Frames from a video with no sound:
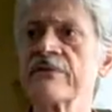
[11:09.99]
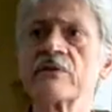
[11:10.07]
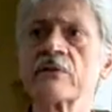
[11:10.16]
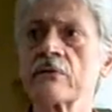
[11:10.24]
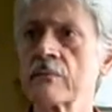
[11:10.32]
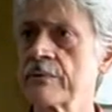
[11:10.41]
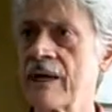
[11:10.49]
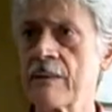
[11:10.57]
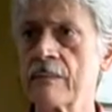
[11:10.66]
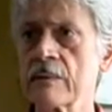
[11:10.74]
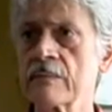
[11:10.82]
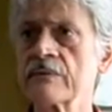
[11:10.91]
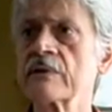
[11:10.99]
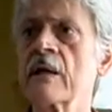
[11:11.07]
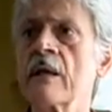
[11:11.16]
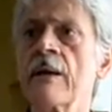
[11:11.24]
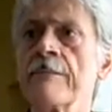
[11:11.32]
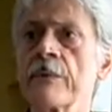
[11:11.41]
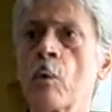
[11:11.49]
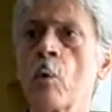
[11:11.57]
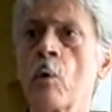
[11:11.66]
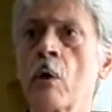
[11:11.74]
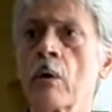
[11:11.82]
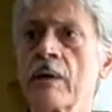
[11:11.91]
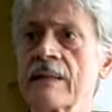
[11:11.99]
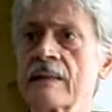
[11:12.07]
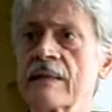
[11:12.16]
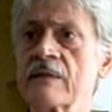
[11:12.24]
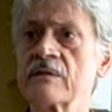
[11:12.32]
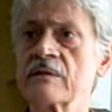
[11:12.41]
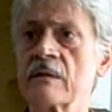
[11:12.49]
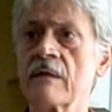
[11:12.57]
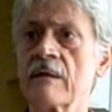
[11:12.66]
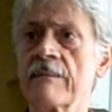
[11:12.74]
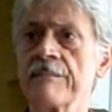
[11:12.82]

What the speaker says: physical problems, or at least